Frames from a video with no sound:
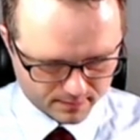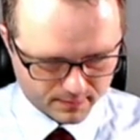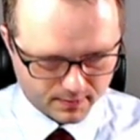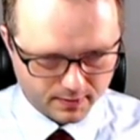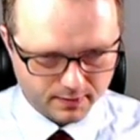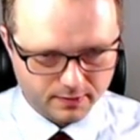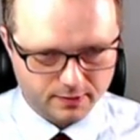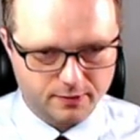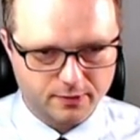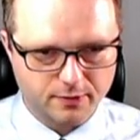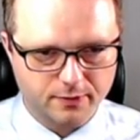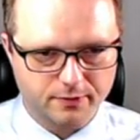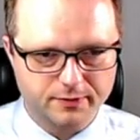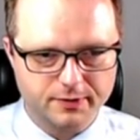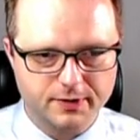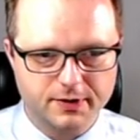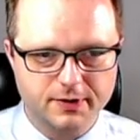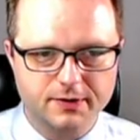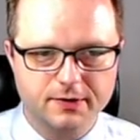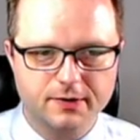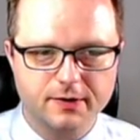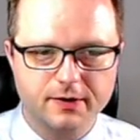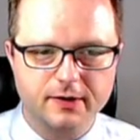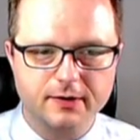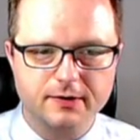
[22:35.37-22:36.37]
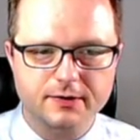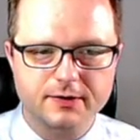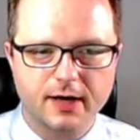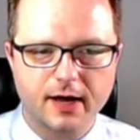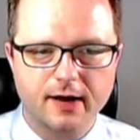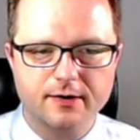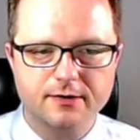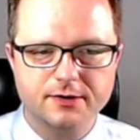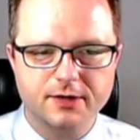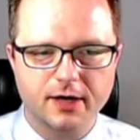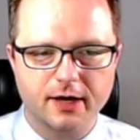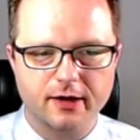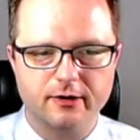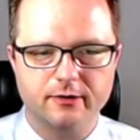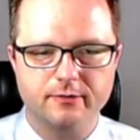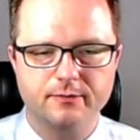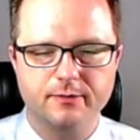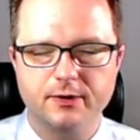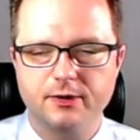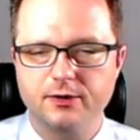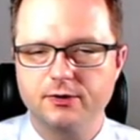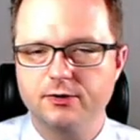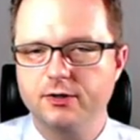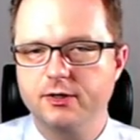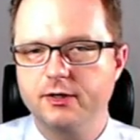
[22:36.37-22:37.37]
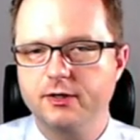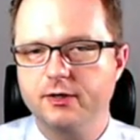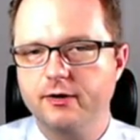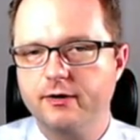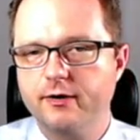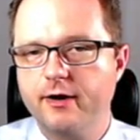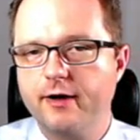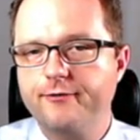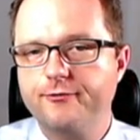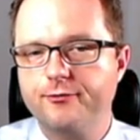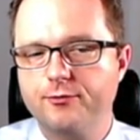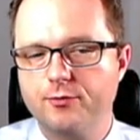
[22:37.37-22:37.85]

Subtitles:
You don't need the entire title, but you need enough